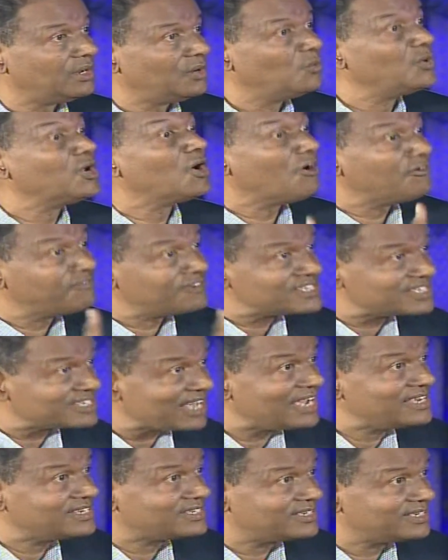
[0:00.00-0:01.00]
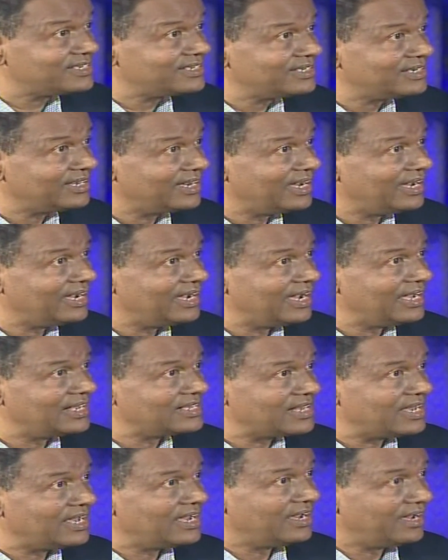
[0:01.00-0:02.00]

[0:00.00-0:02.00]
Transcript: we oversight uh, as,